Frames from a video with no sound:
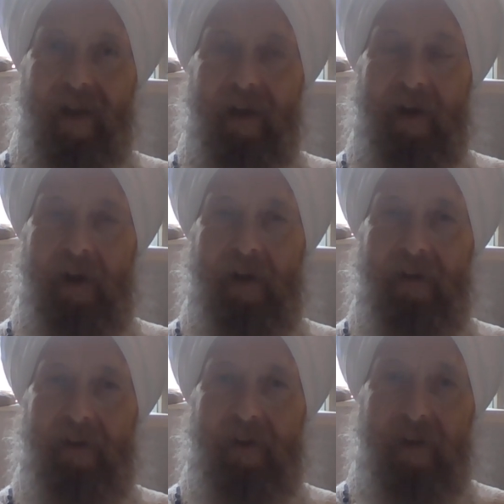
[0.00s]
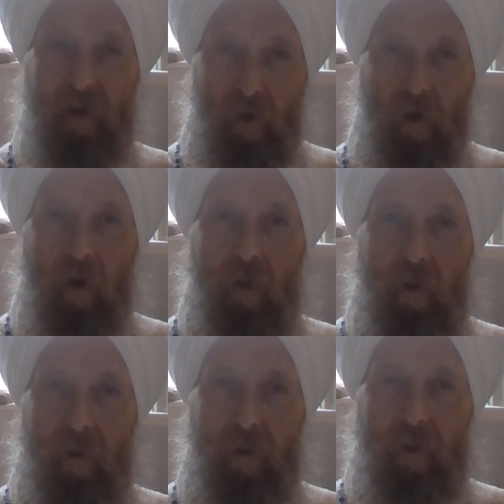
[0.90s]
He can go.
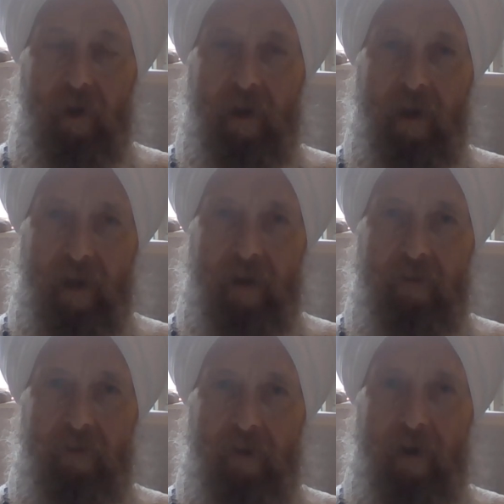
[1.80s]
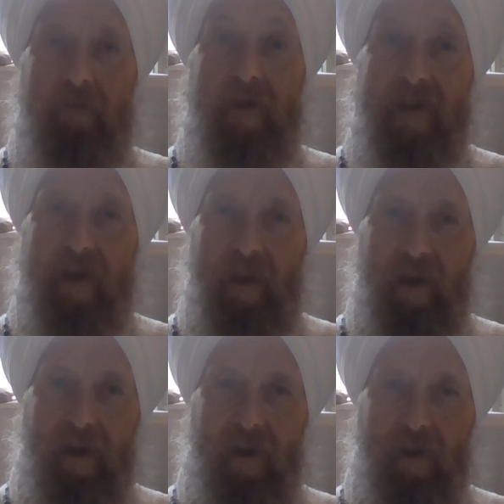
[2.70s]
He can leave
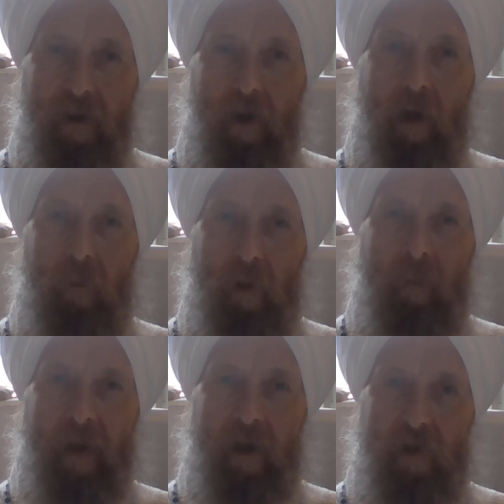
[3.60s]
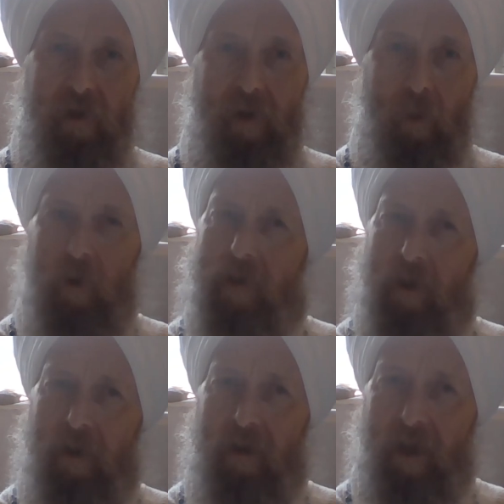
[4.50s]
physically, and we'll manage. And we're
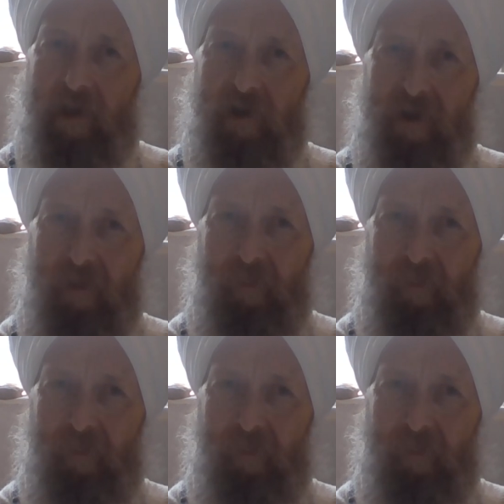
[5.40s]
still in touch.